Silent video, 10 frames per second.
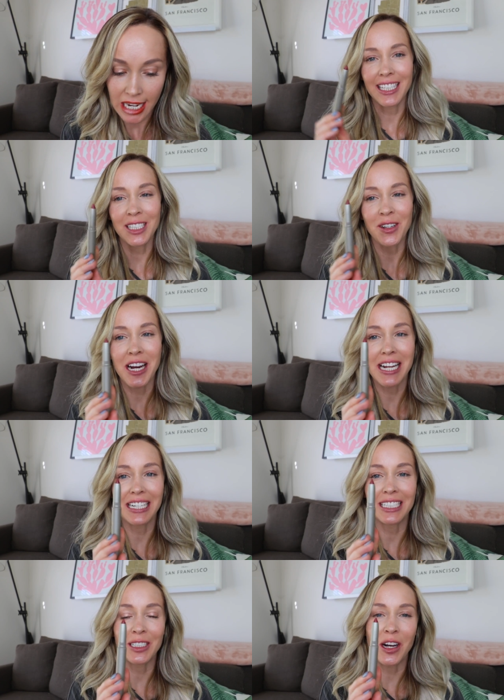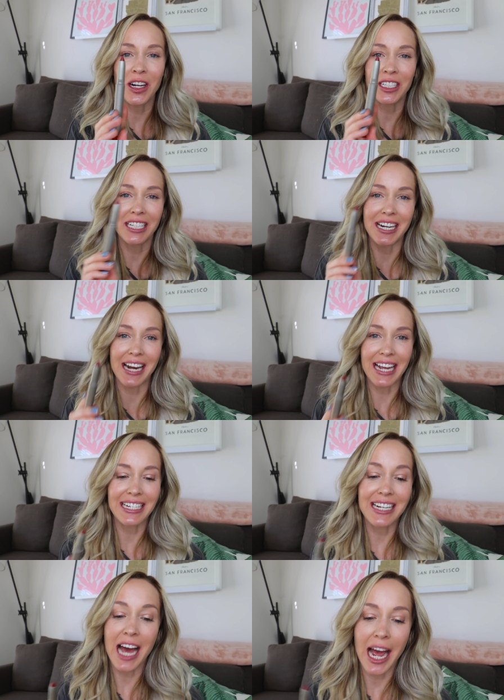This crayon is called
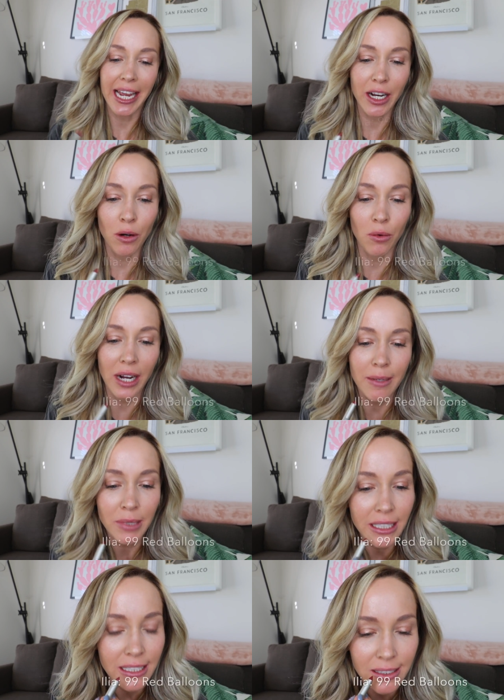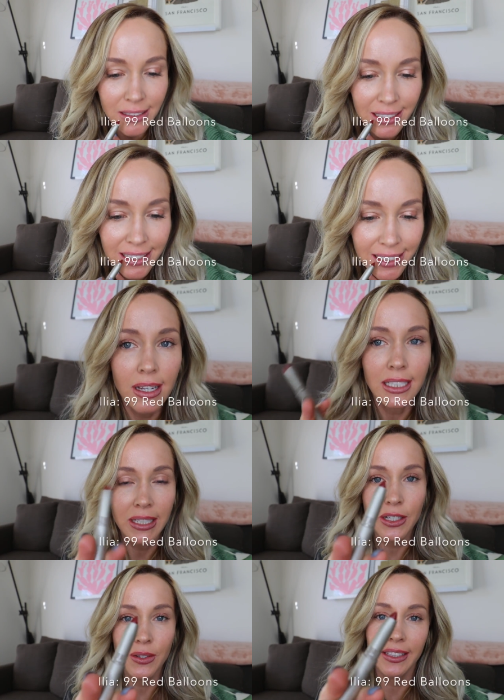ninety-nine Red Balloons.
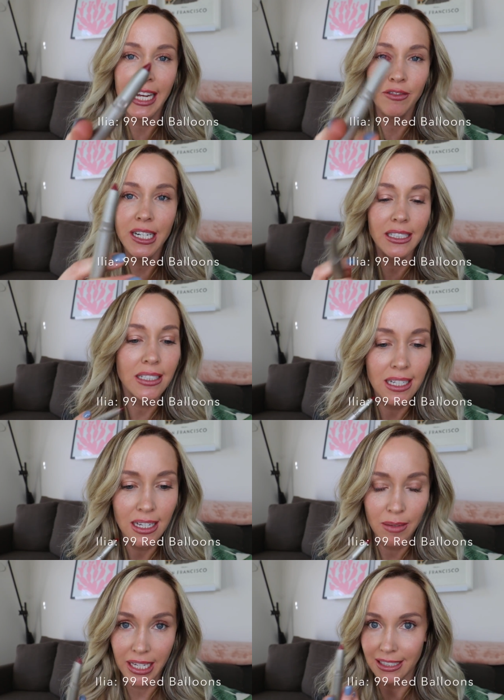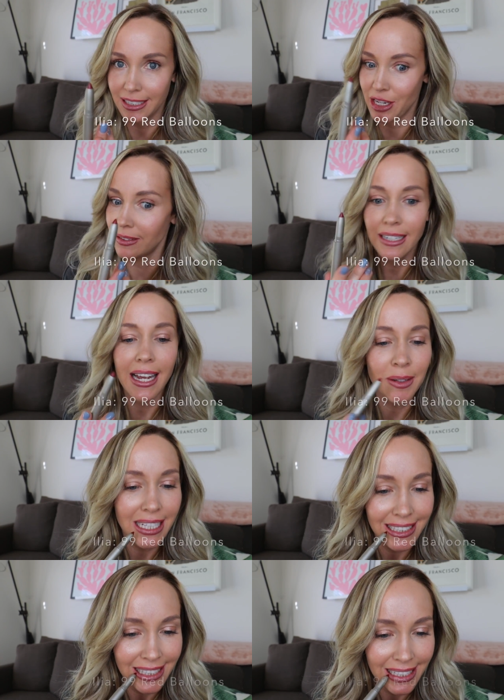We do the liner first because you don't need a liner with
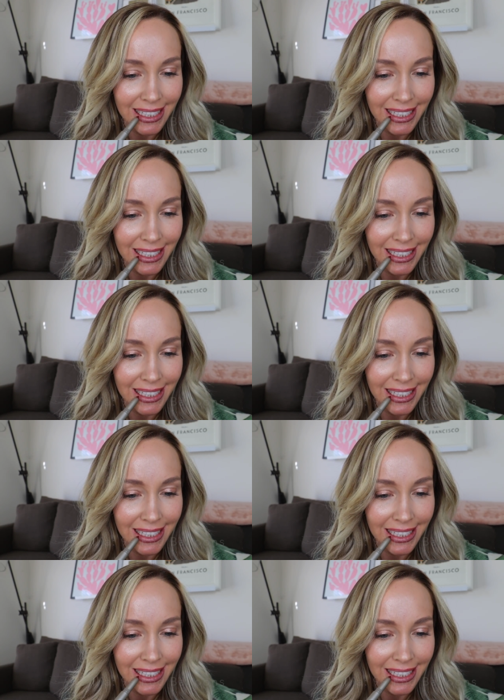this.